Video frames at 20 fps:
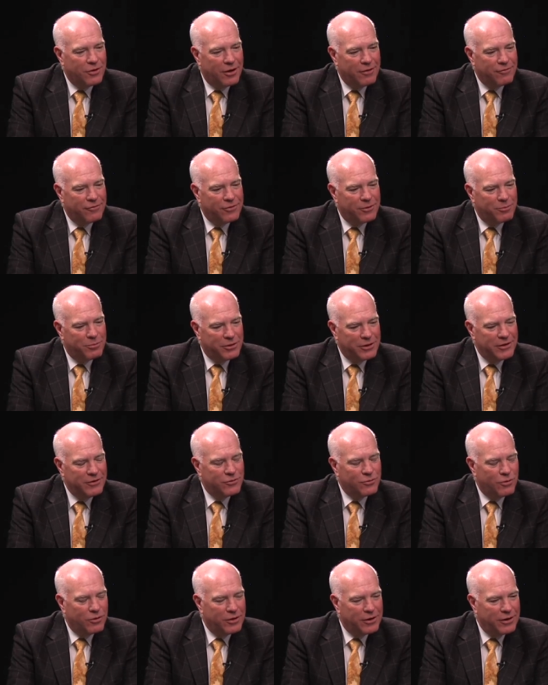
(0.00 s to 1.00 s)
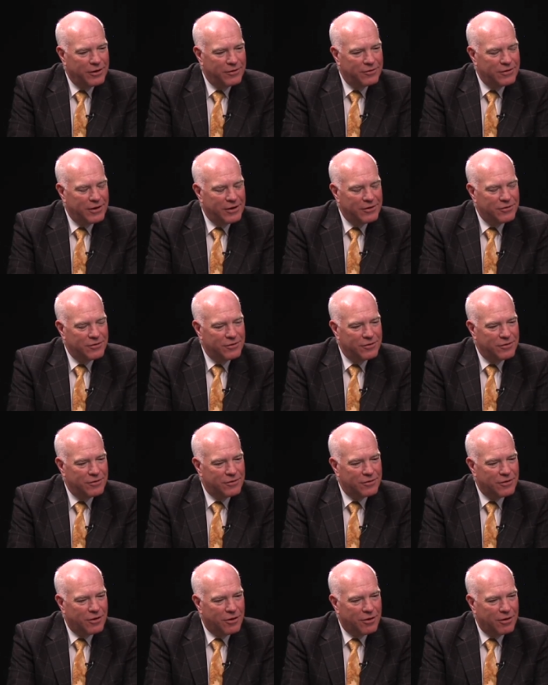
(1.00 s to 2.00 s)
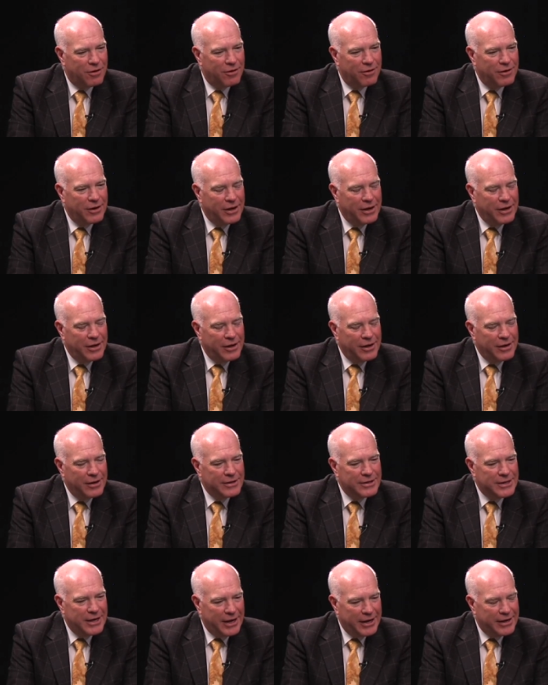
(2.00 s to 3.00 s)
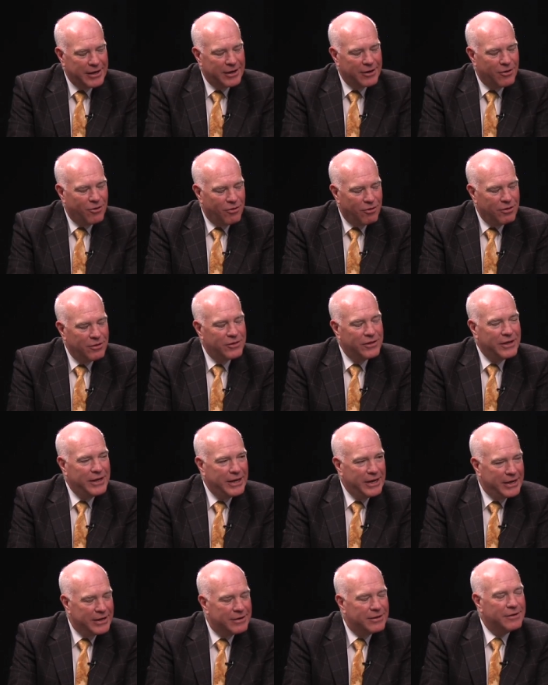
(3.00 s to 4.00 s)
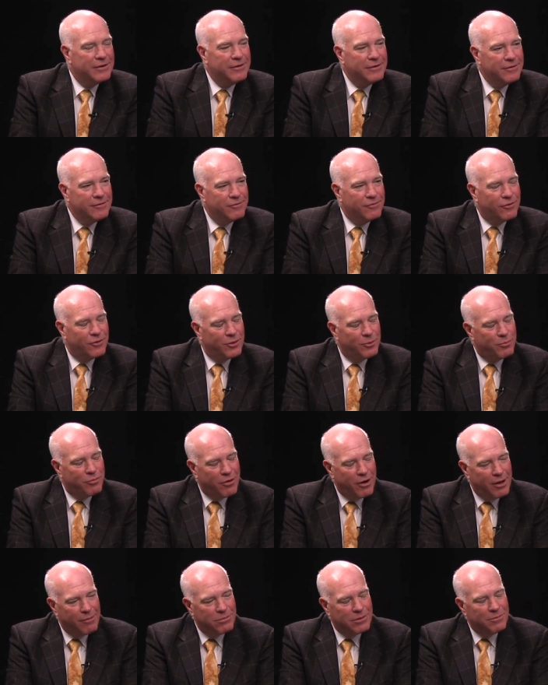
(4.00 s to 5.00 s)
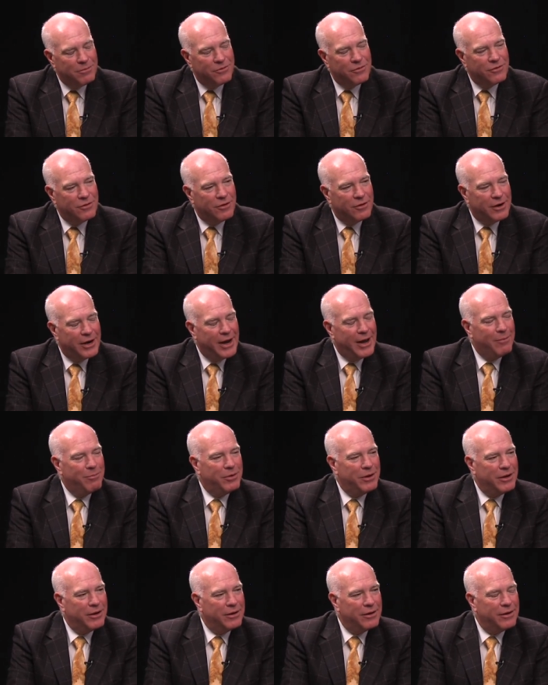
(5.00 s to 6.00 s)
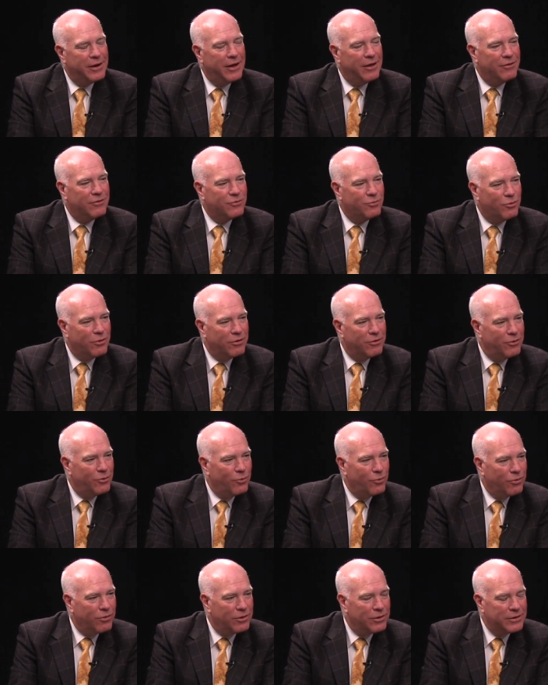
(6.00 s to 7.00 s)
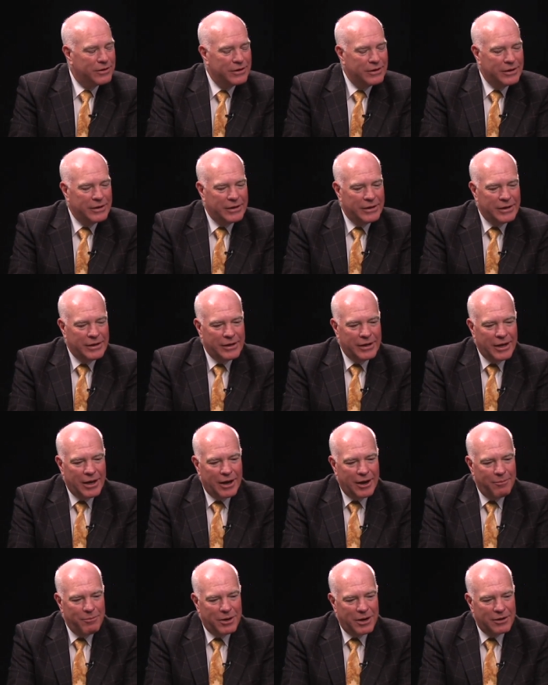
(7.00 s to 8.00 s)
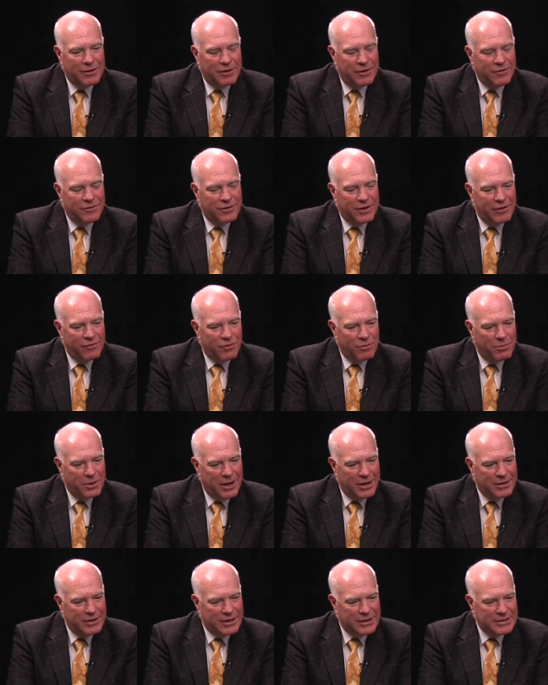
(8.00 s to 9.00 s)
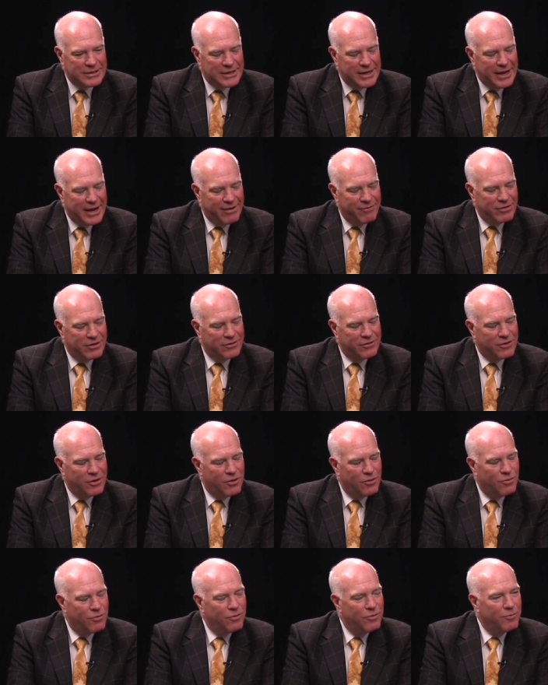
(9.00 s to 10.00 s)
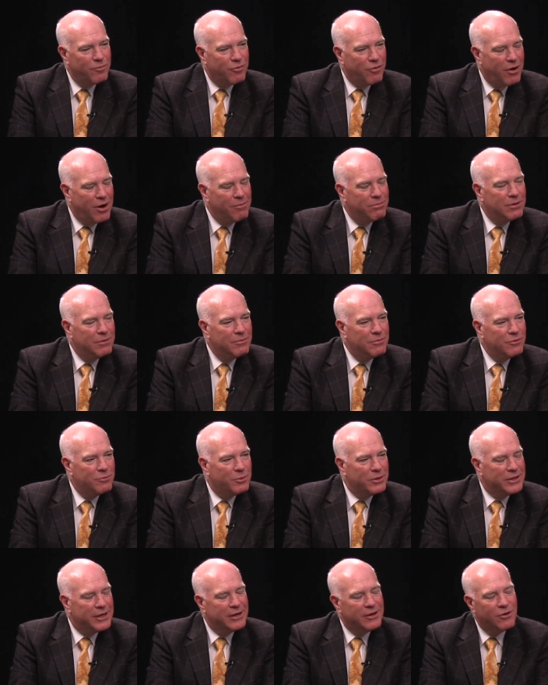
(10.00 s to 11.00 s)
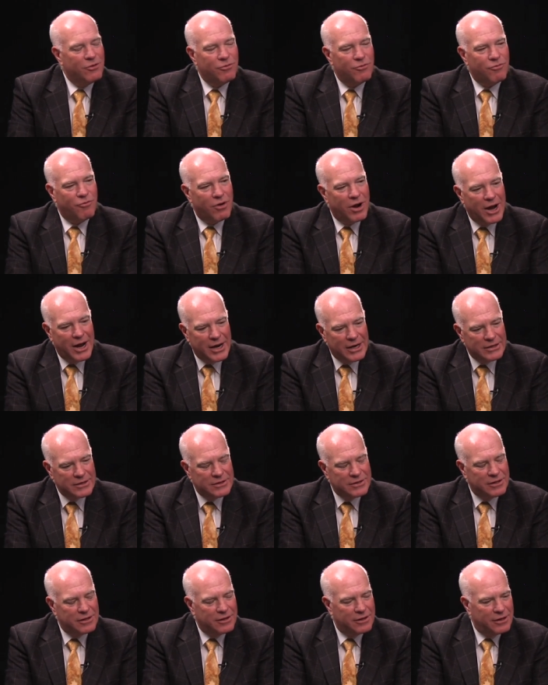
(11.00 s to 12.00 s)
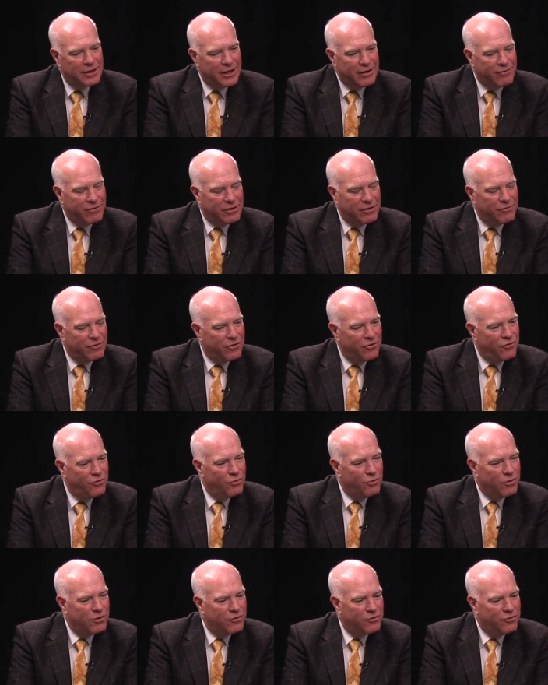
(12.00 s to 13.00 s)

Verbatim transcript: off, the police organizations are taking all the heat for the problems that are happening elsewhere in the world. I'm not going to say Vermont doesn't have its own problems, but they don't rise to the level of a George